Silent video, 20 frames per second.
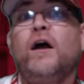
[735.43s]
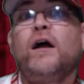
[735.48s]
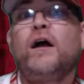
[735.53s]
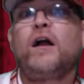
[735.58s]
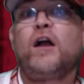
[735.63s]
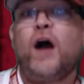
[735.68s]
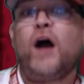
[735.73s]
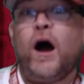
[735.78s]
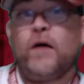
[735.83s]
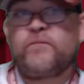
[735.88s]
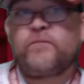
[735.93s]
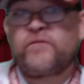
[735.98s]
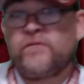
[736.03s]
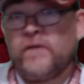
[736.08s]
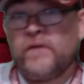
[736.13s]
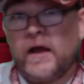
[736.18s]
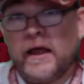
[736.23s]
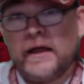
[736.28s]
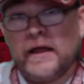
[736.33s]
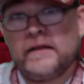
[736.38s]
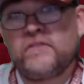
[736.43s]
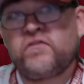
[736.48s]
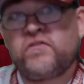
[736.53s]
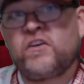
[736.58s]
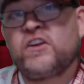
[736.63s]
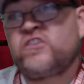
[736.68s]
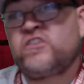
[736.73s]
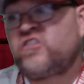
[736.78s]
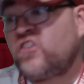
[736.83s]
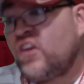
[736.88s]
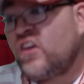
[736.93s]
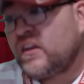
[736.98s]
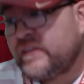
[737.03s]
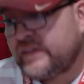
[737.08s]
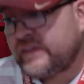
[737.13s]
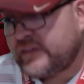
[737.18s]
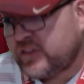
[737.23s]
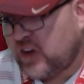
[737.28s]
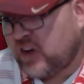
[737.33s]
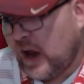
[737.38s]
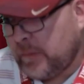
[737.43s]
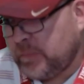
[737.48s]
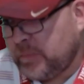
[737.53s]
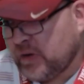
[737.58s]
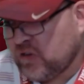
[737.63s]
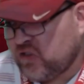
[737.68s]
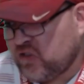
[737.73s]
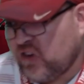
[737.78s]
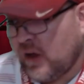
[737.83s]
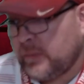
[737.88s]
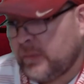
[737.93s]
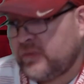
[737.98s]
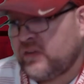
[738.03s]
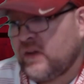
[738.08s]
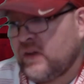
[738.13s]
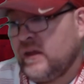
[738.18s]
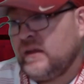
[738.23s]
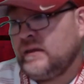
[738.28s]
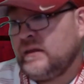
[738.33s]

conference championships.